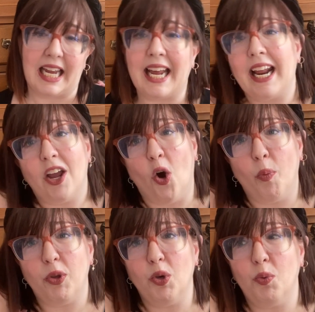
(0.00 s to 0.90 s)
and I
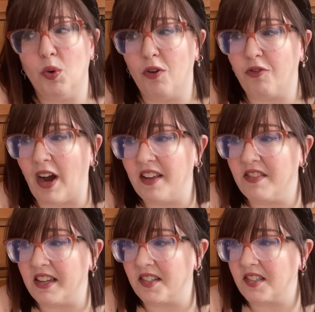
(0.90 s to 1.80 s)
hope you will
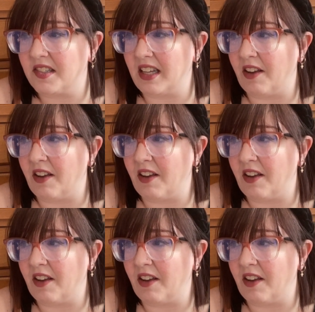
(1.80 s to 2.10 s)
find this,